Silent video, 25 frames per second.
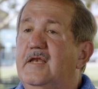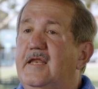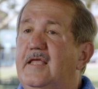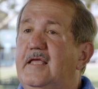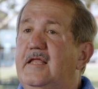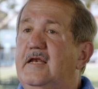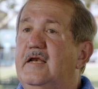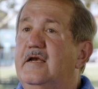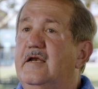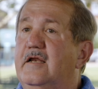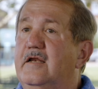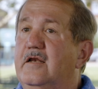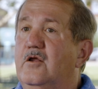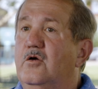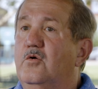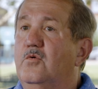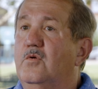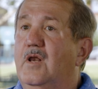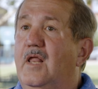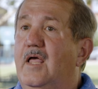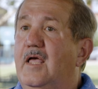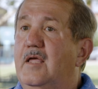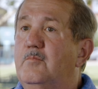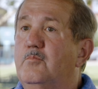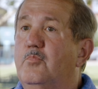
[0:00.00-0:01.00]
needed an
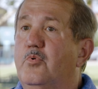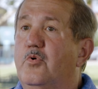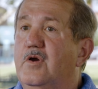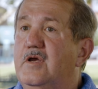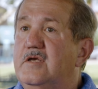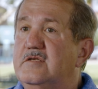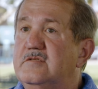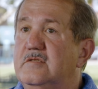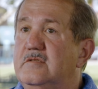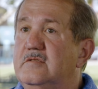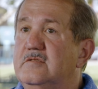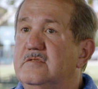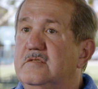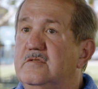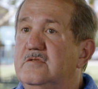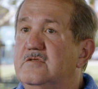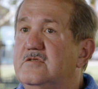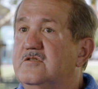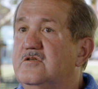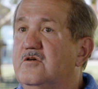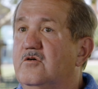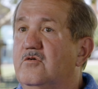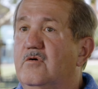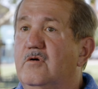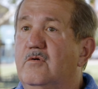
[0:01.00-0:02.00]
online presence. And
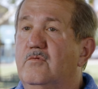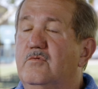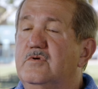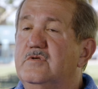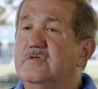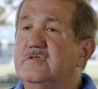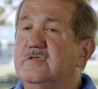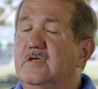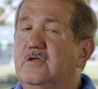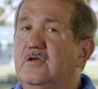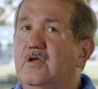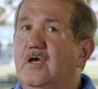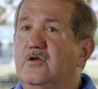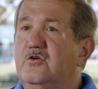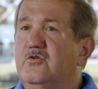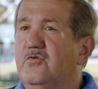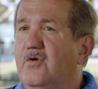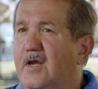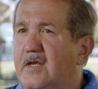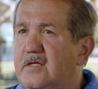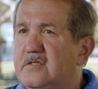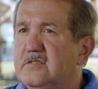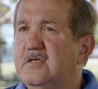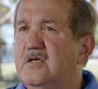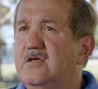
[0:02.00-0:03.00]
so it was a, a
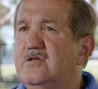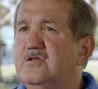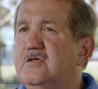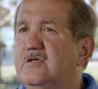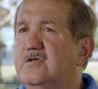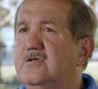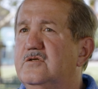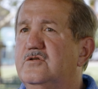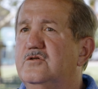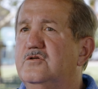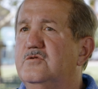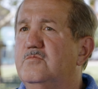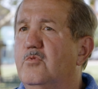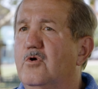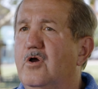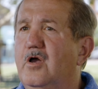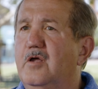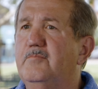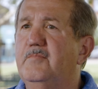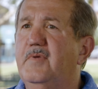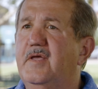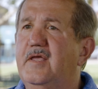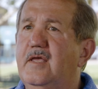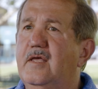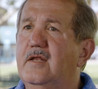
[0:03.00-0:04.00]
transition to
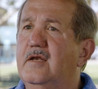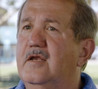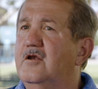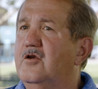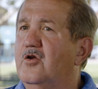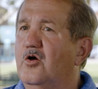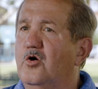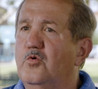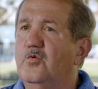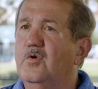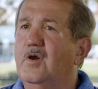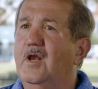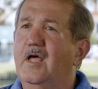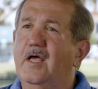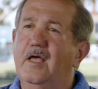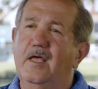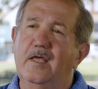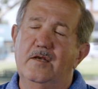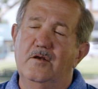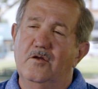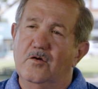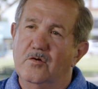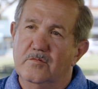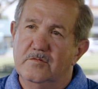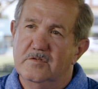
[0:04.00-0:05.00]
broadband and
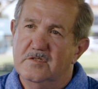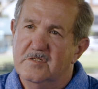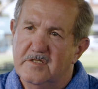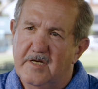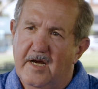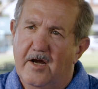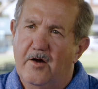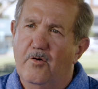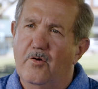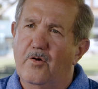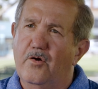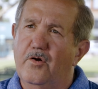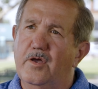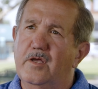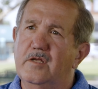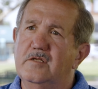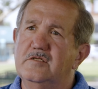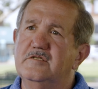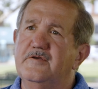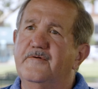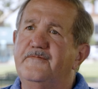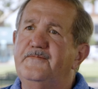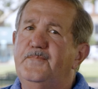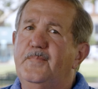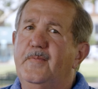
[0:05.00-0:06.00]
online on
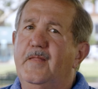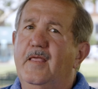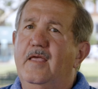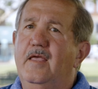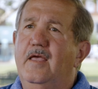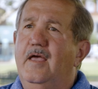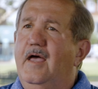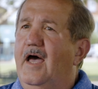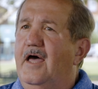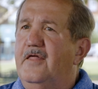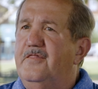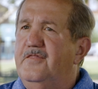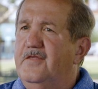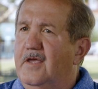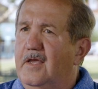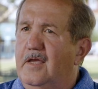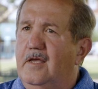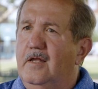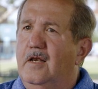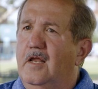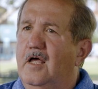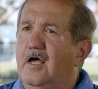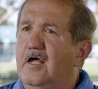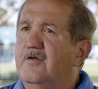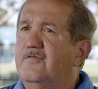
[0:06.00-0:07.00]
steroids. I think
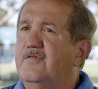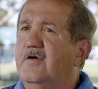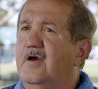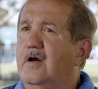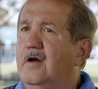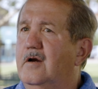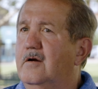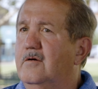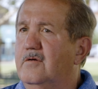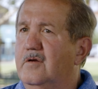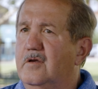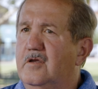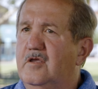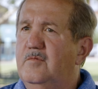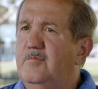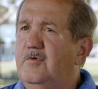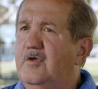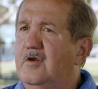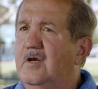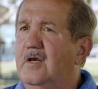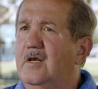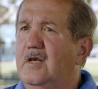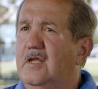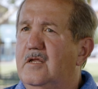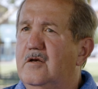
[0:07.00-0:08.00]
a lot of our
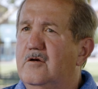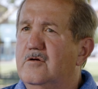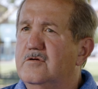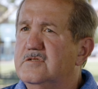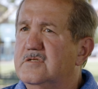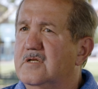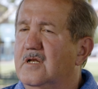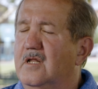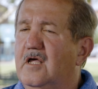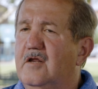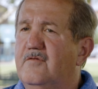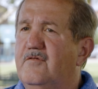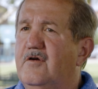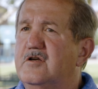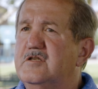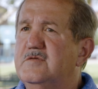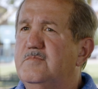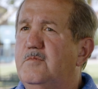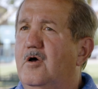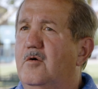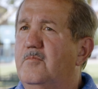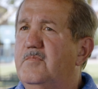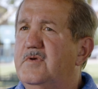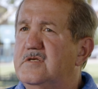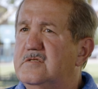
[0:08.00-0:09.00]
community leaders and a lot of our
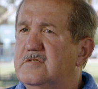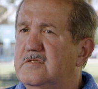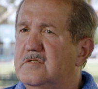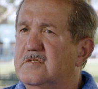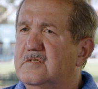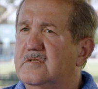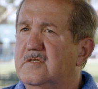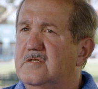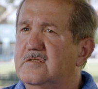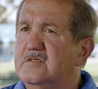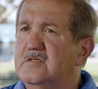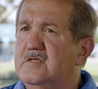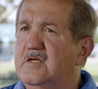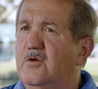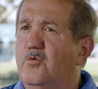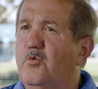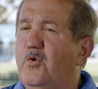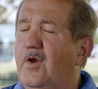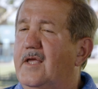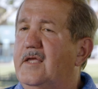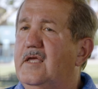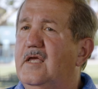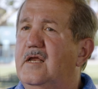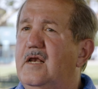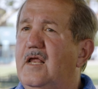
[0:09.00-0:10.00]
small businesses did
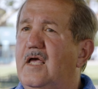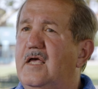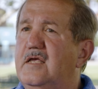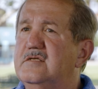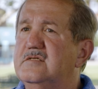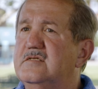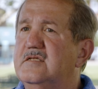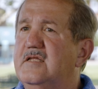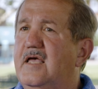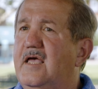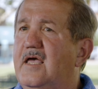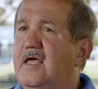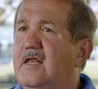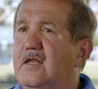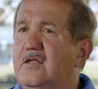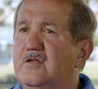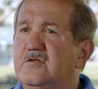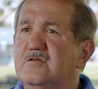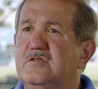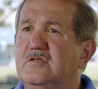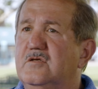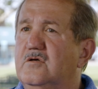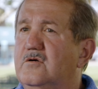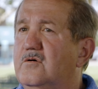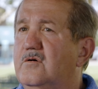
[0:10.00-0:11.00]
recognize that,
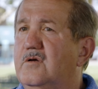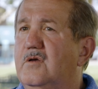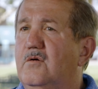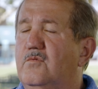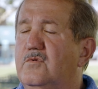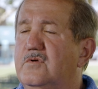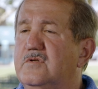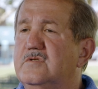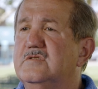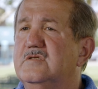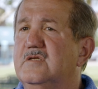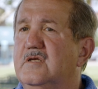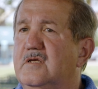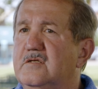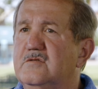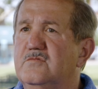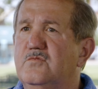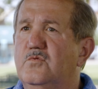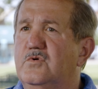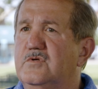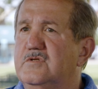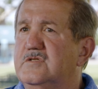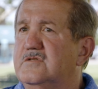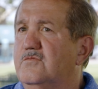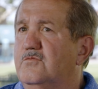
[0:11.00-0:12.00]
and so it was
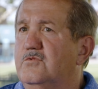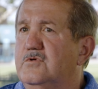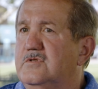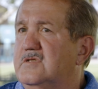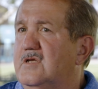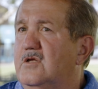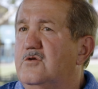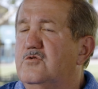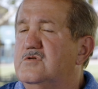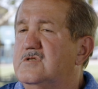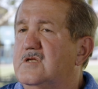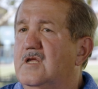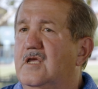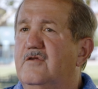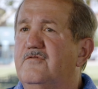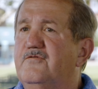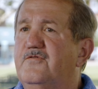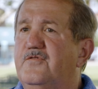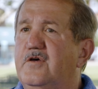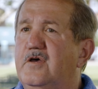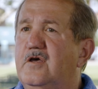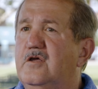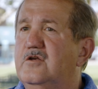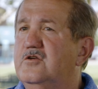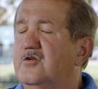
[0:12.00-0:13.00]
it was was interesting and
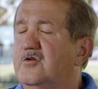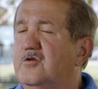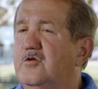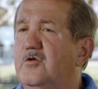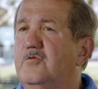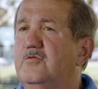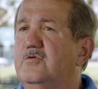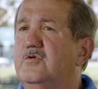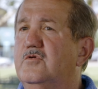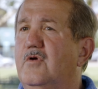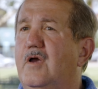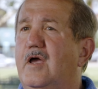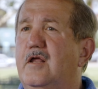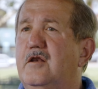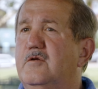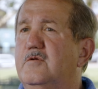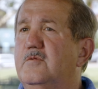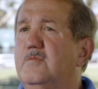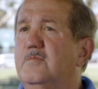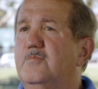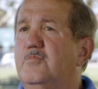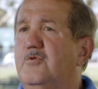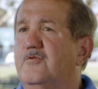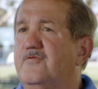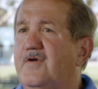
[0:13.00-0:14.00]
fun to try to
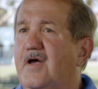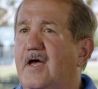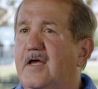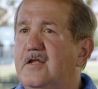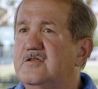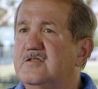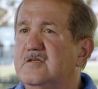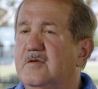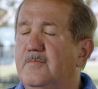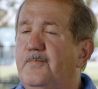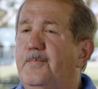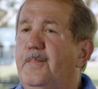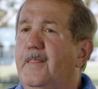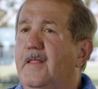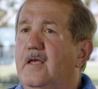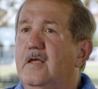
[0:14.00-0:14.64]
provide some